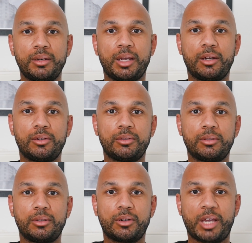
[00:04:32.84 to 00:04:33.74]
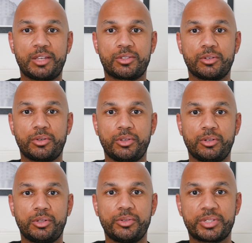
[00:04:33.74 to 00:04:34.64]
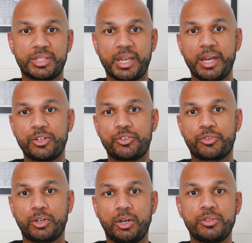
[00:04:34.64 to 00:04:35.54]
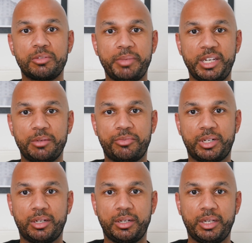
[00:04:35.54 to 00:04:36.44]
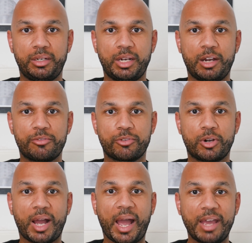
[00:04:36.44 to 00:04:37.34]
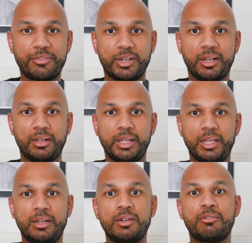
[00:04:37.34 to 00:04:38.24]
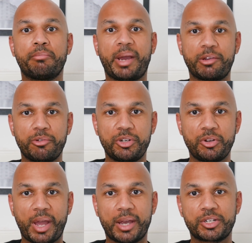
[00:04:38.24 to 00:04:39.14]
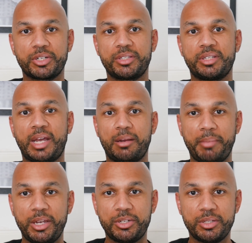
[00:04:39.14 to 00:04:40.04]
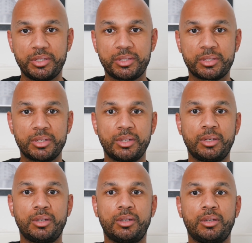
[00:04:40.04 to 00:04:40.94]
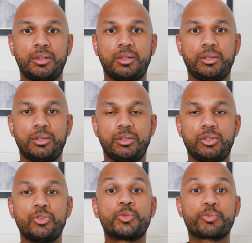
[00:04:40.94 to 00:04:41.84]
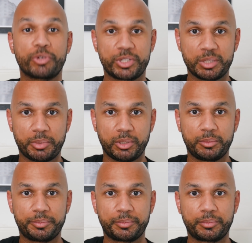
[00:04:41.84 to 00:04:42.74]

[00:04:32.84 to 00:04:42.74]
Now, okay, so you'll use Sketch for low to medium fidelity. Now for high fidelity, micro interactions and animations, use Principle.